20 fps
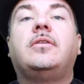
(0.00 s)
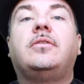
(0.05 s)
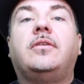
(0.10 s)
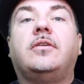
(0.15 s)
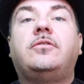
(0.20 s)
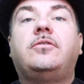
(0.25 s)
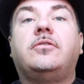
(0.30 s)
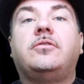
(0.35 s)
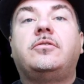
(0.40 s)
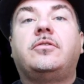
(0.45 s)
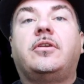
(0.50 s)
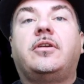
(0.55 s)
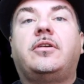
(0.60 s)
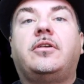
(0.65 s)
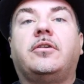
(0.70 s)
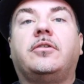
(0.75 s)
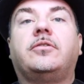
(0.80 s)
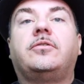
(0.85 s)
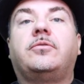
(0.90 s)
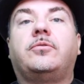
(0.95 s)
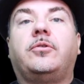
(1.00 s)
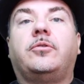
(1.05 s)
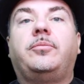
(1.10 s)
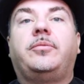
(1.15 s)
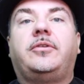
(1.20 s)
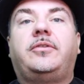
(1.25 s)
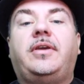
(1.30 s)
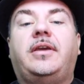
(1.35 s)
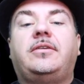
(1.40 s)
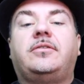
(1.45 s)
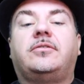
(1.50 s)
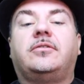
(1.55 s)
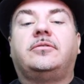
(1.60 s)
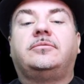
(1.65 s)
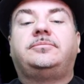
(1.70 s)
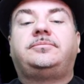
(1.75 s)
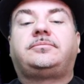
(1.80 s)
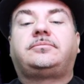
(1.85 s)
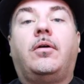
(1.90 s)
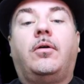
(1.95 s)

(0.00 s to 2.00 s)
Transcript: This usually occurs through mutation,